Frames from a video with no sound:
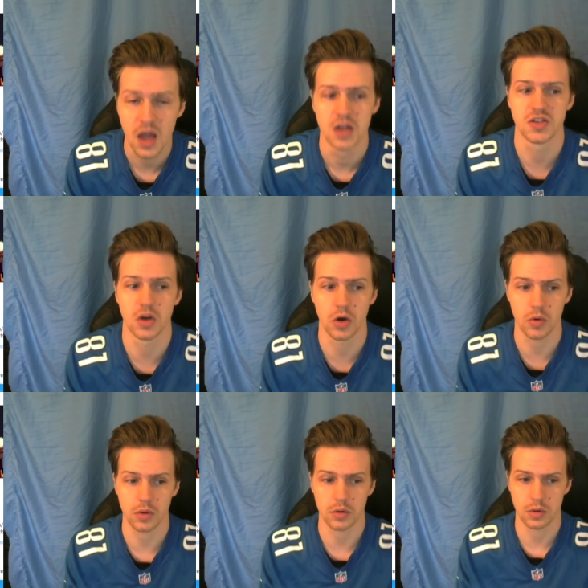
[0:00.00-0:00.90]

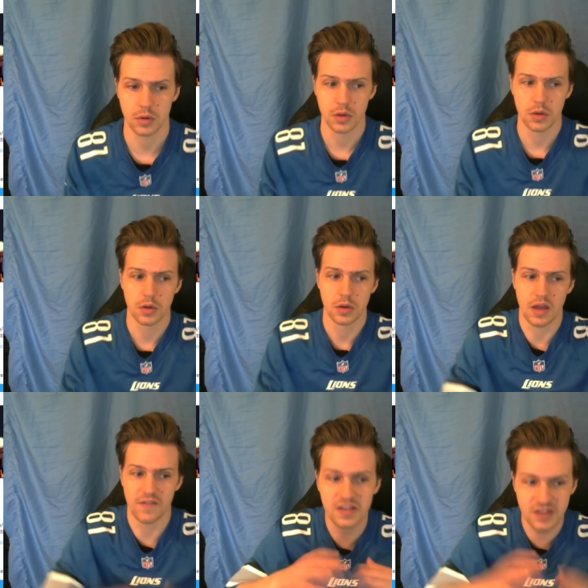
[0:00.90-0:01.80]
So,
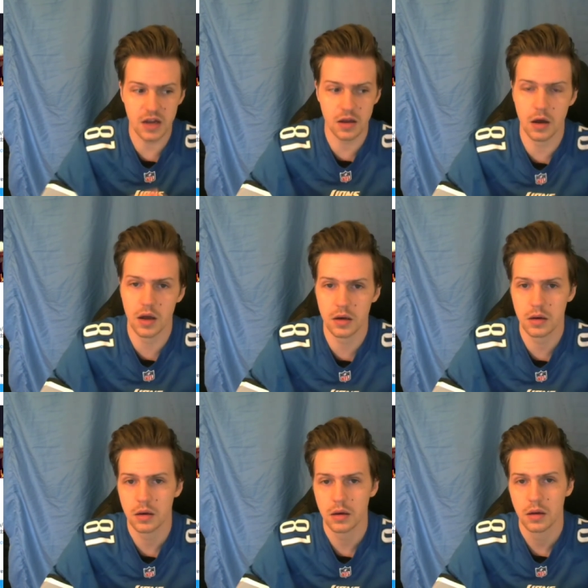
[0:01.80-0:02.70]
if he's not gone
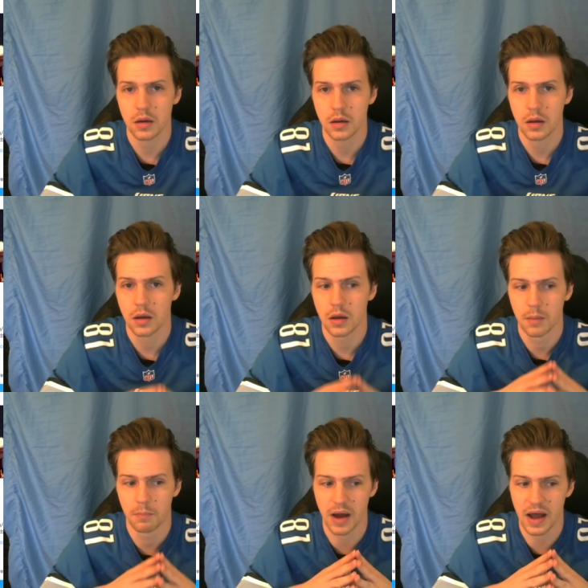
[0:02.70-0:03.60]

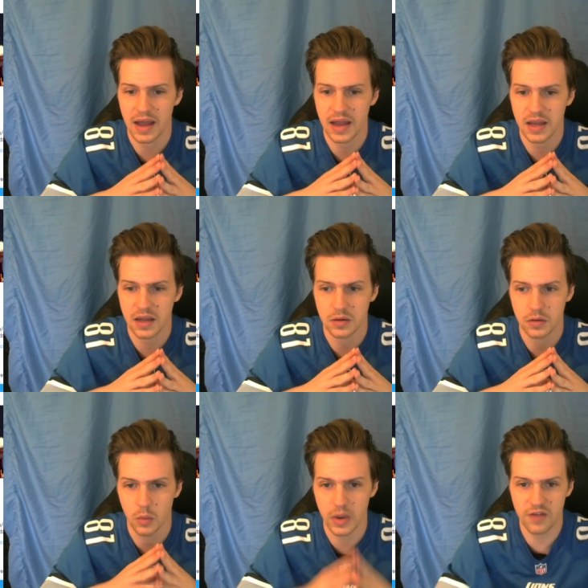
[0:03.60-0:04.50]
by week